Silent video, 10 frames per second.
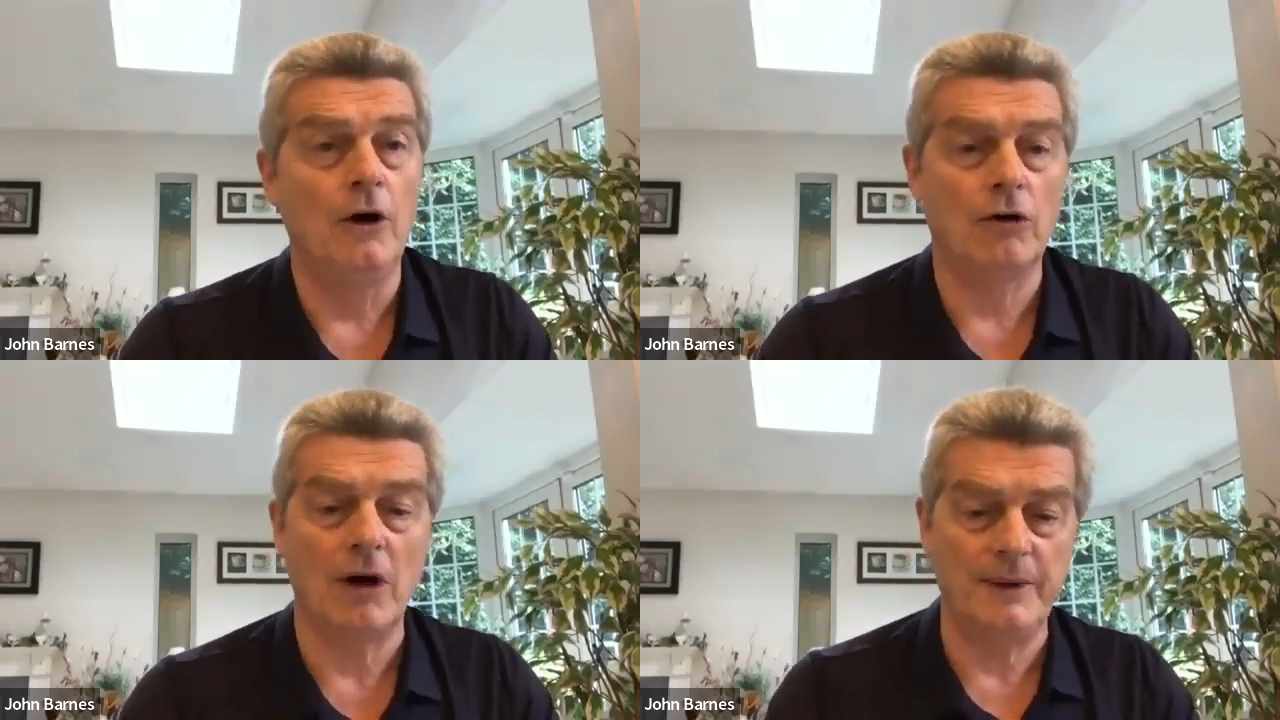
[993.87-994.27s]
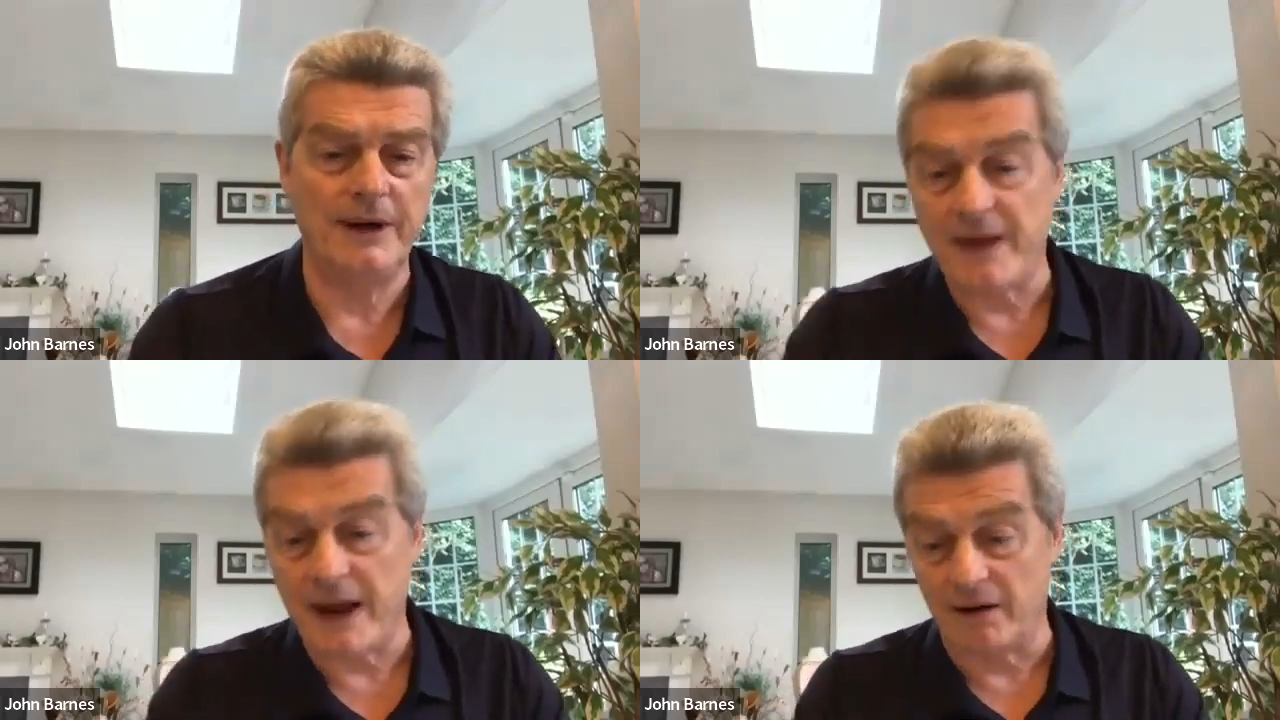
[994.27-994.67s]
or I went
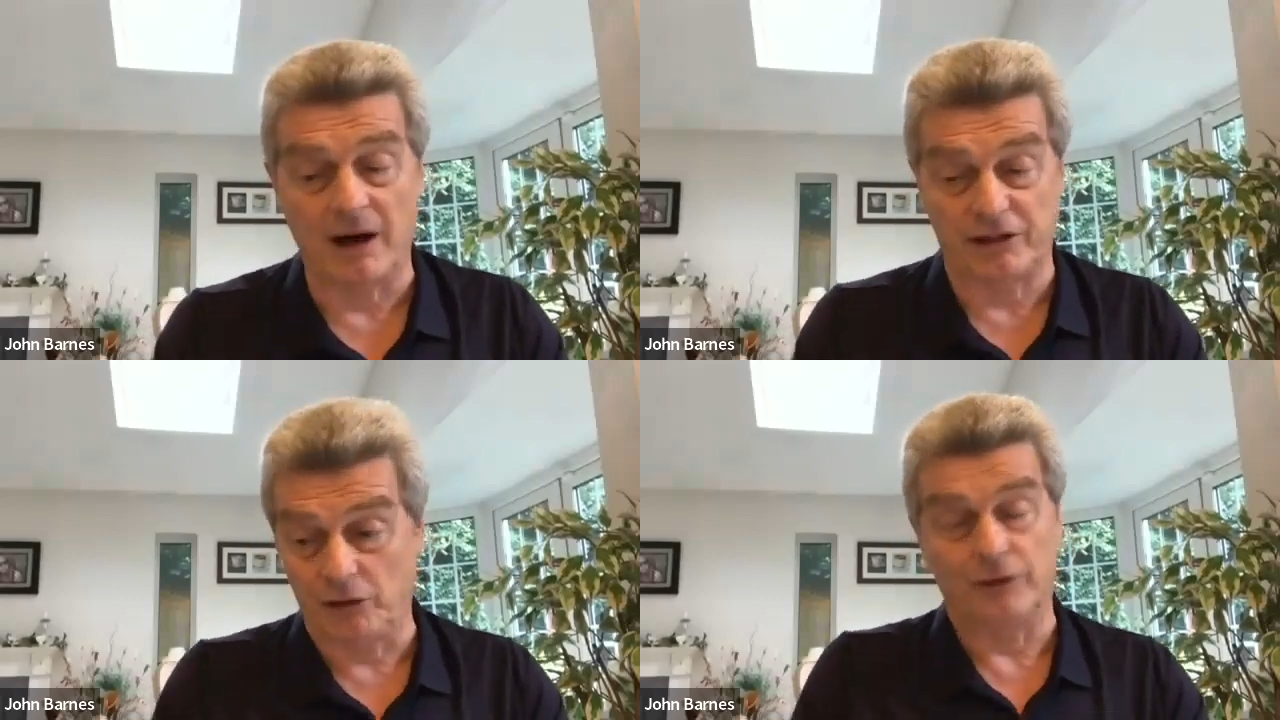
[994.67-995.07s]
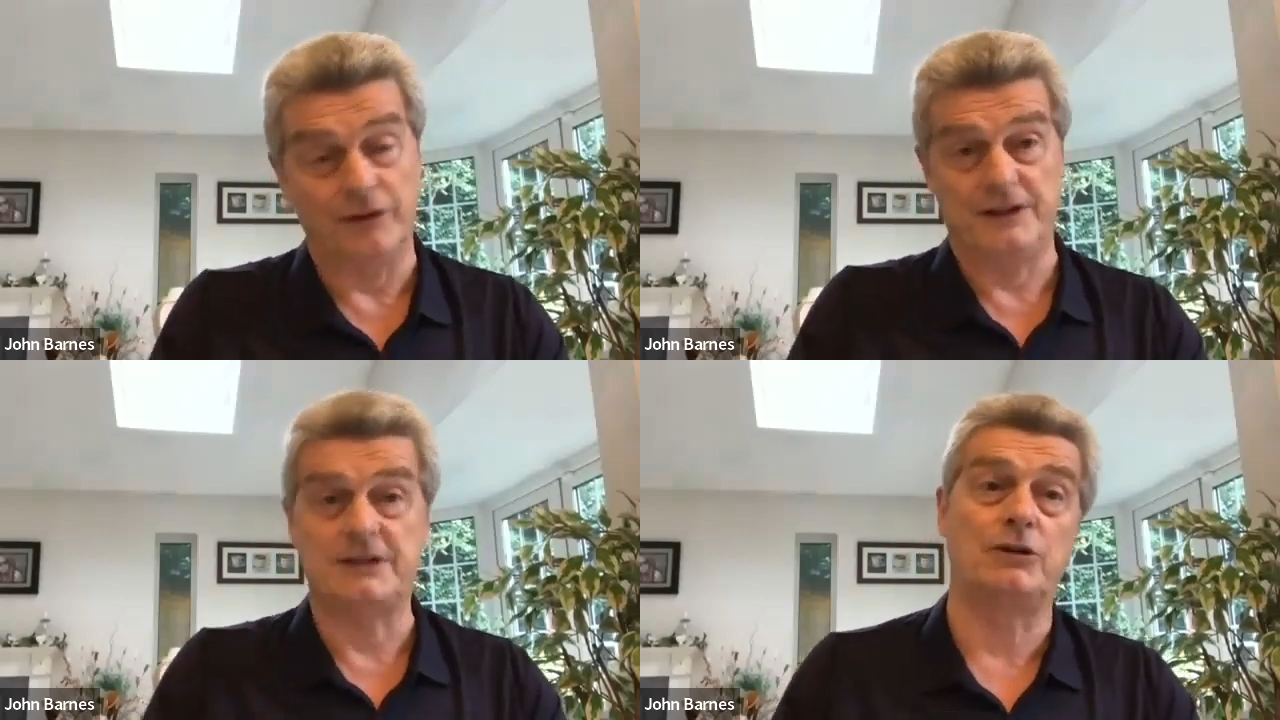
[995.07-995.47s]
in there and I thought
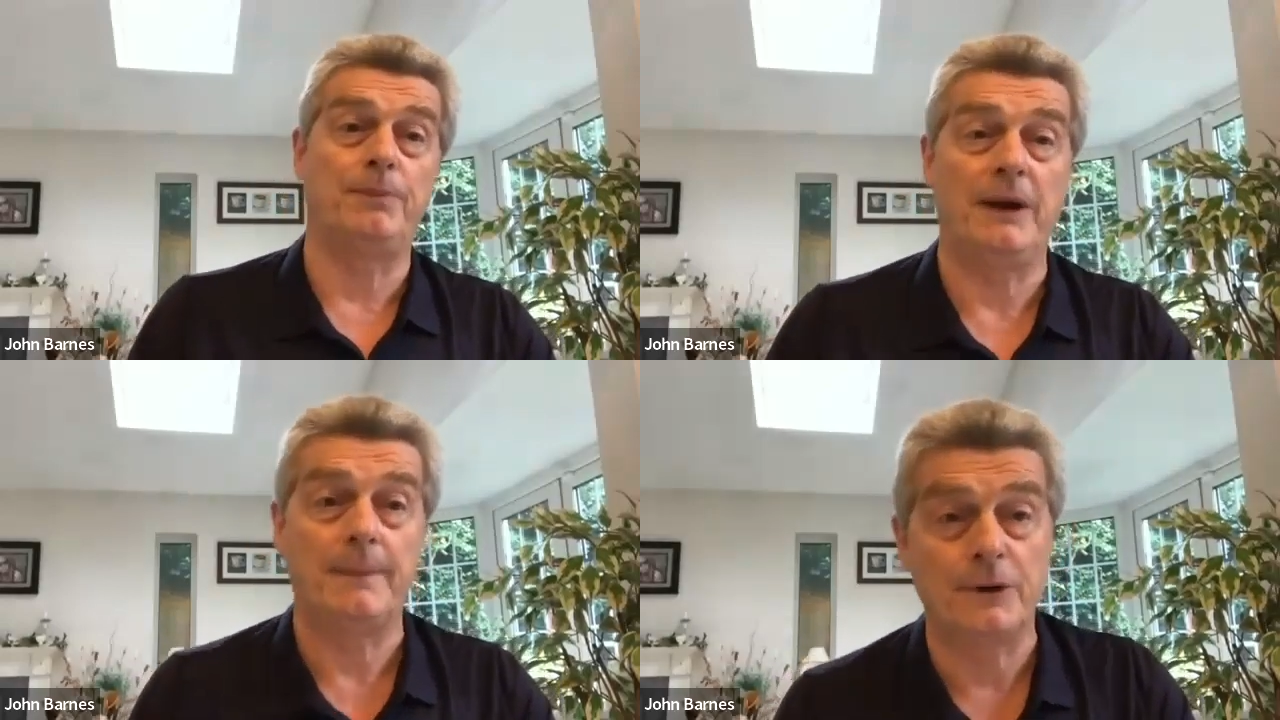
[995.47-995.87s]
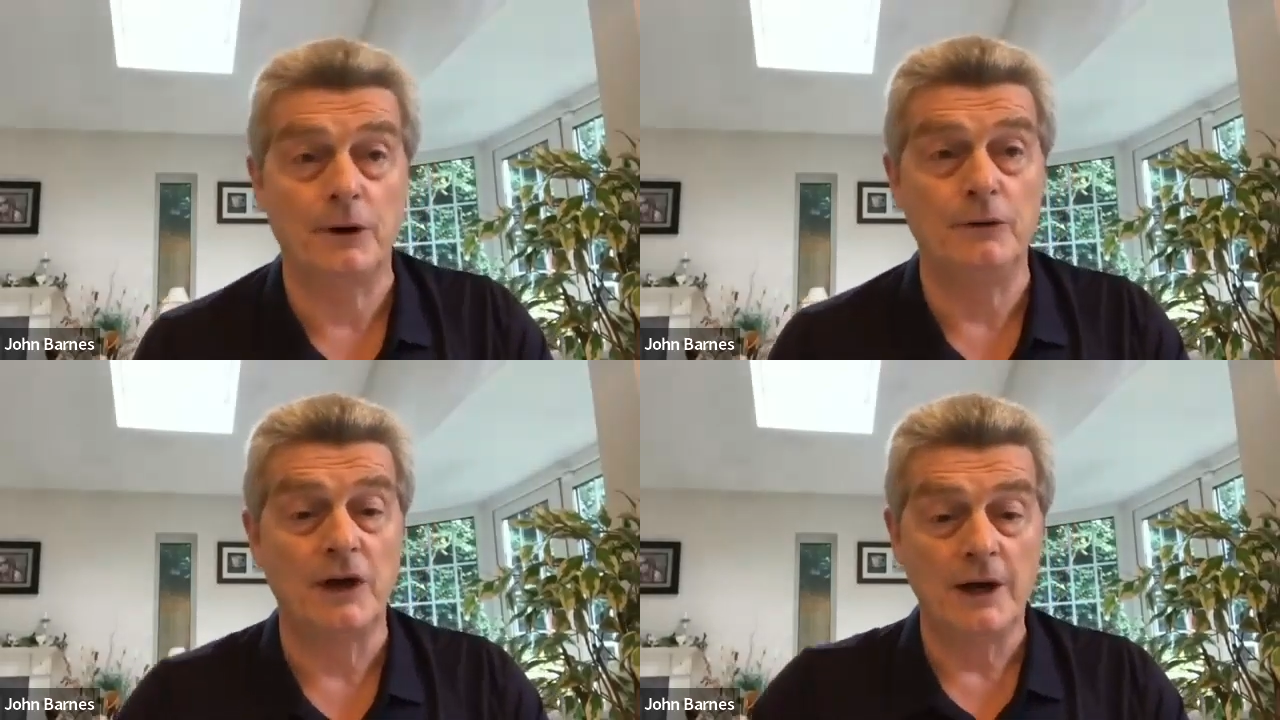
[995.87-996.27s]
that this could be
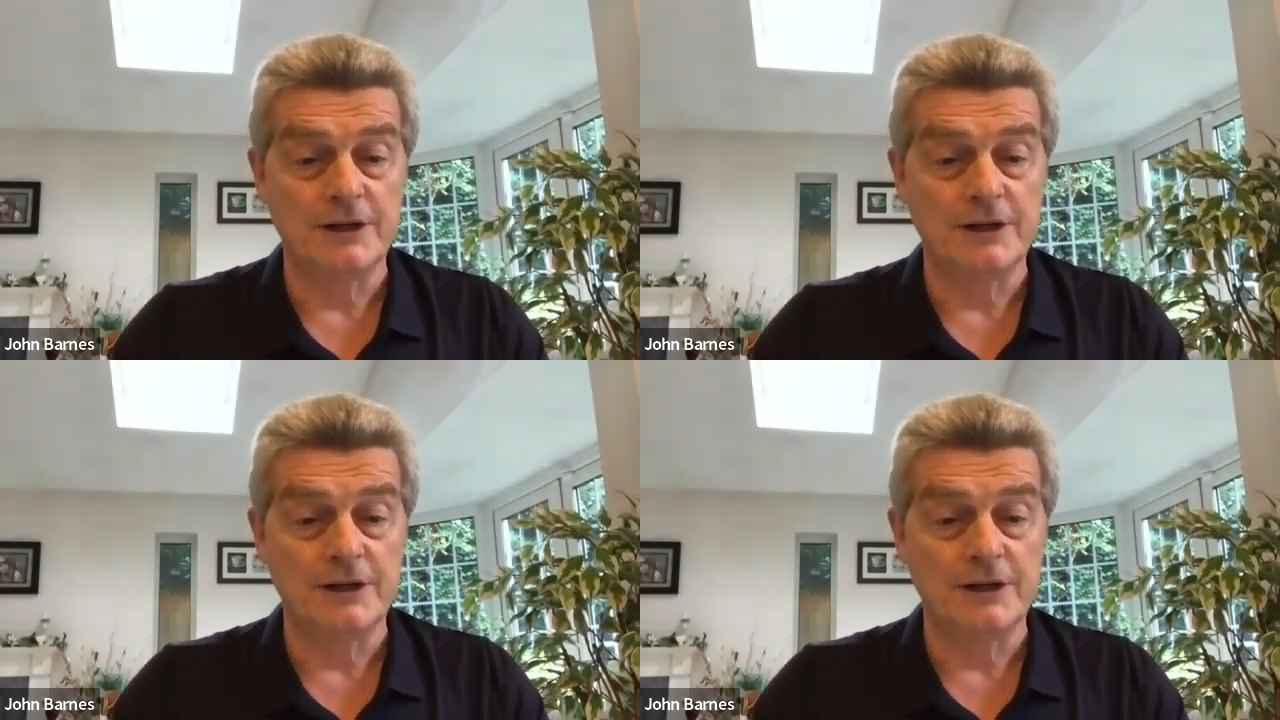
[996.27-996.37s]
improved.